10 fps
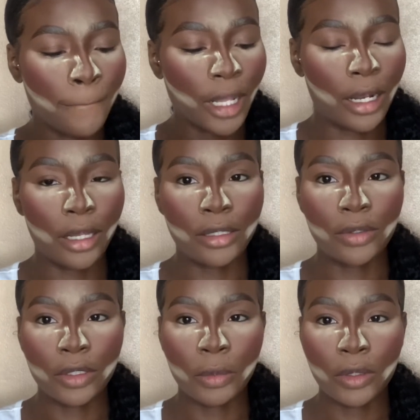I like to
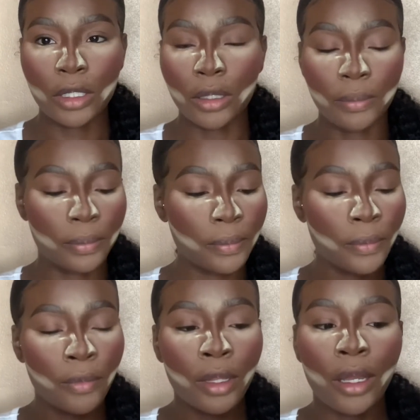use both of them,
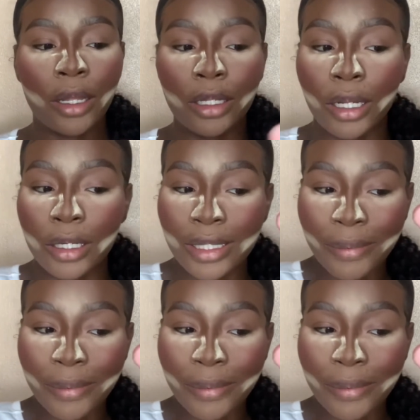and then I just